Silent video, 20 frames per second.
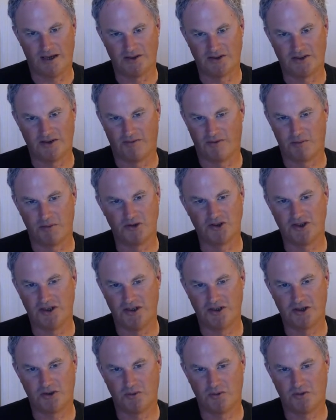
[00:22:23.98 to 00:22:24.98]
civil
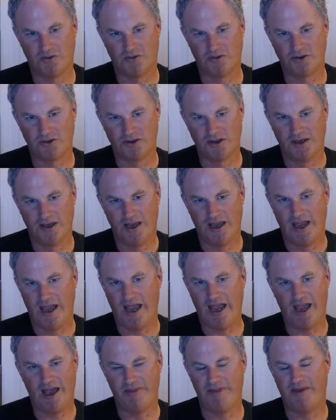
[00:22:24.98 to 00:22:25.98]
procedure rules,
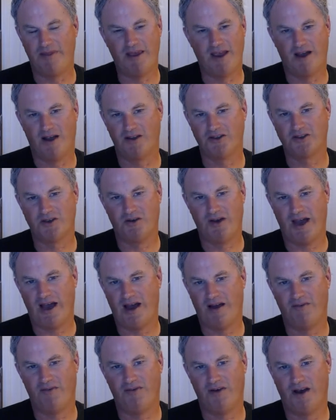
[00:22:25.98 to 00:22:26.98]
and then they also
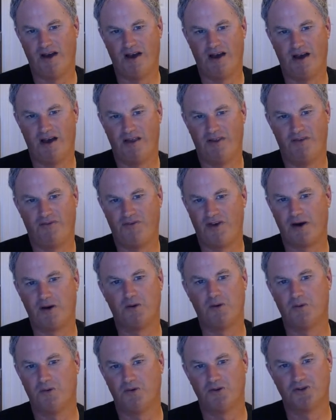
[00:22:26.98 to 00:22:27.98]
have the
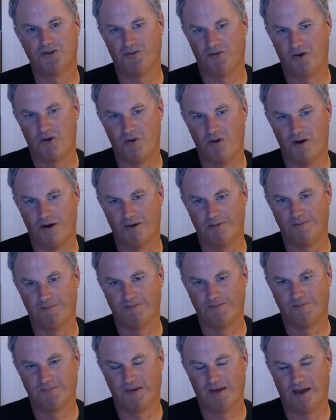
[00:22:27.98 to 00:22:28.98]
federal rules of court.
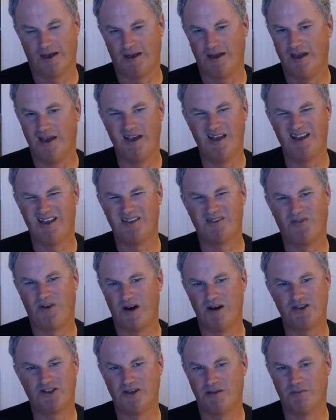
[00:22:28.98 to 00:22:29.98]
Okay, it's
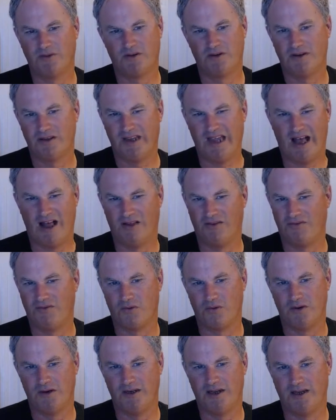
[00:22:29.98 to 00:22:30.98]
very similar to the
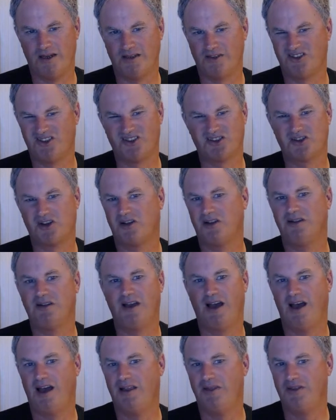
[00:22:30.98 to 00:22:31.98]
California. It's just
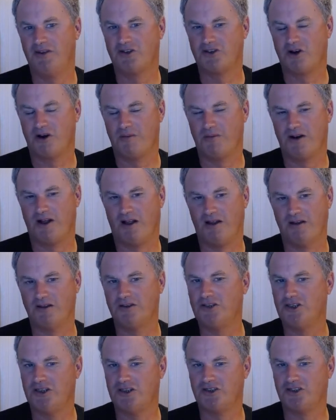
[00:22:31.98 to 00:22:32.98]
the
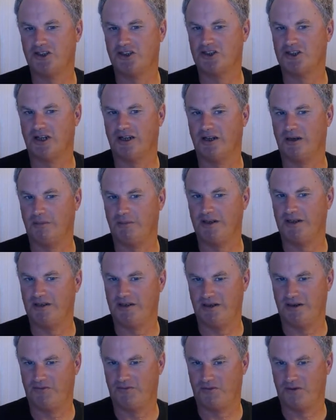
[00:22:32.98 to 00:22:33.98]
terminology is just a little bit
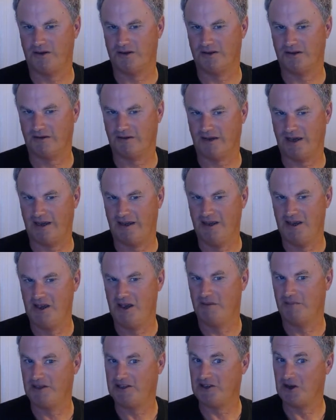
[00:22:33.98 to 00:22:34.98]
different. Okay,
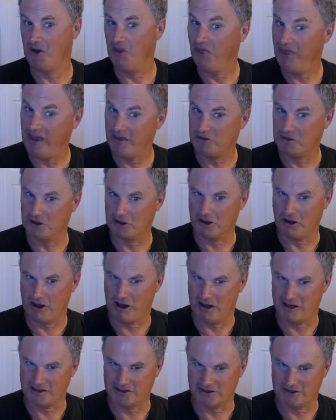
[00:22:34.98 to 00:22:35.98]
but don't think the
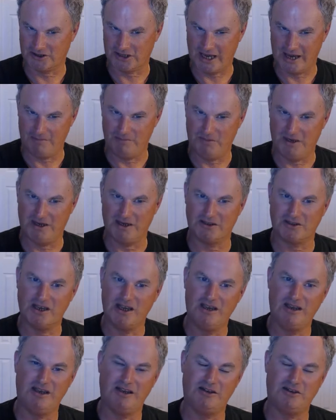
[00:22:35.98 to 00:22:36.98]
law is the same, because
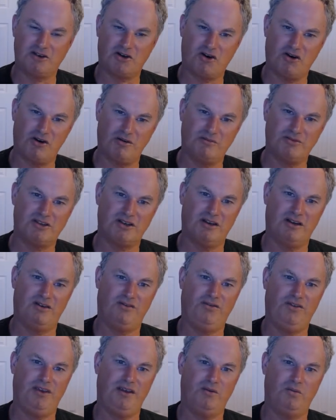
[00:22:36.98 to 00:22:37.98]
in terms
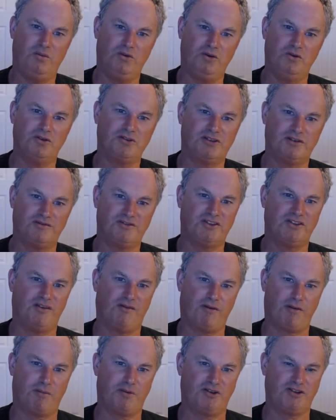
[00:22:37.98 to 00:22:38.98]
of the rules of
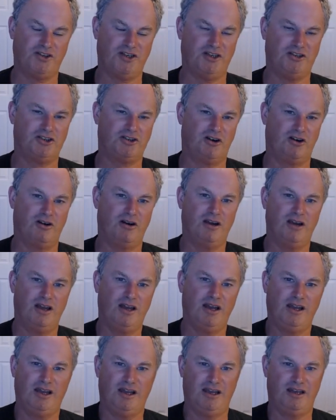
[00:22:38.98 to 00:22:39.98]
civil procedure
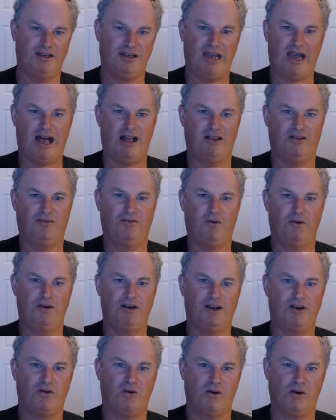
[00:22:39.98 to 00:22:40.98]
in
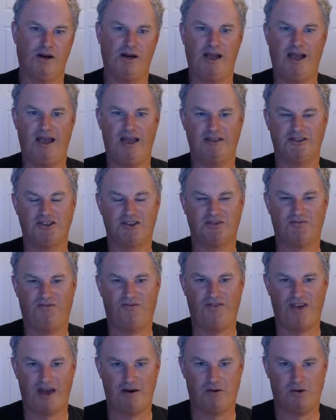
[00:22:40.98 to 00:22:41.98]
California court and
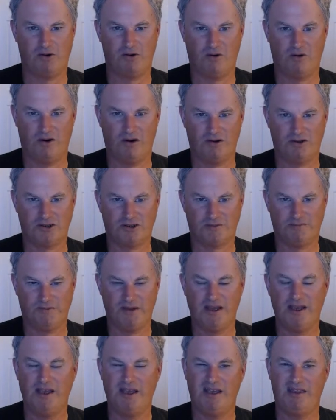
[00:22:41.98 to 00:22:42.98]
federal courts,
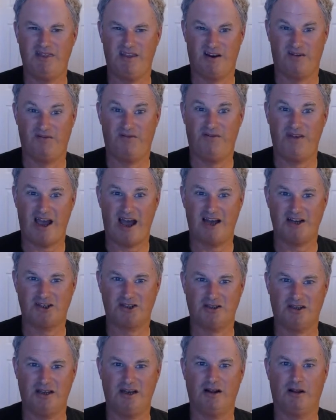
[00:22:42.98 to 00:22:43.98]
they're
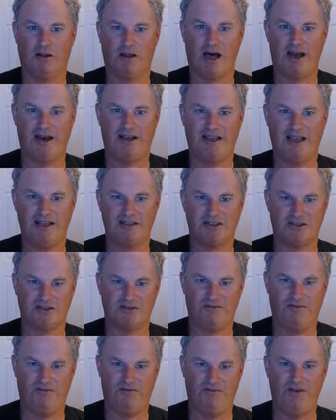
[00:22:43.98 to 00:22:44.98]
actually in a lot of
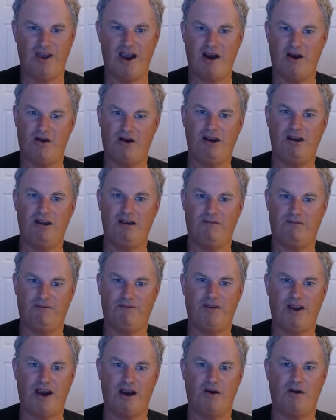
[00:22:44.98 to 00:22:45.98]
cases very,
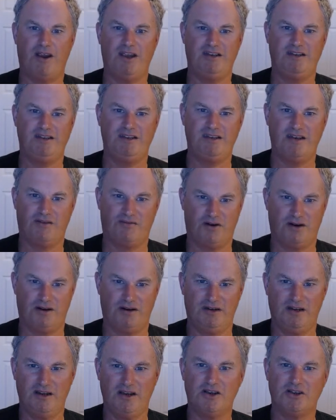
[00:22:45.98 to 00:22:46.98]
very different.
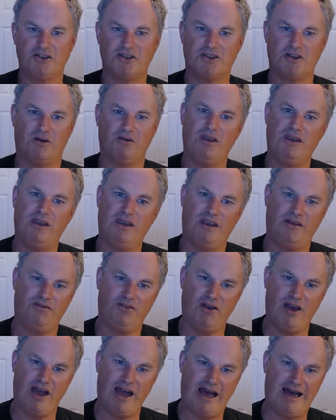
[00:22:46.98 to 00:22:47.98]
So
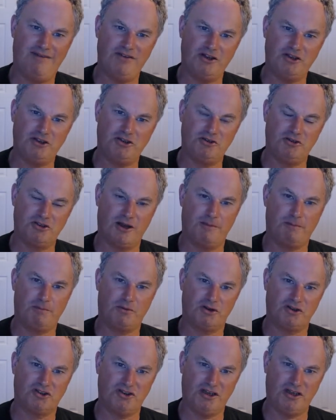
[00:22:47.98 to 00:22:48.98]
if you have issues on
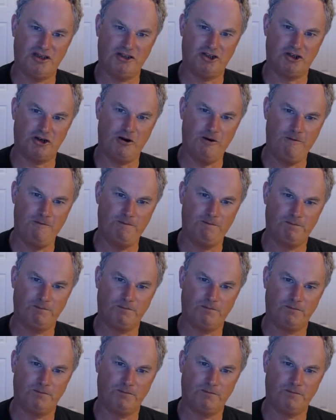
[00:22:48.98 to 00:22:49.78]
procedure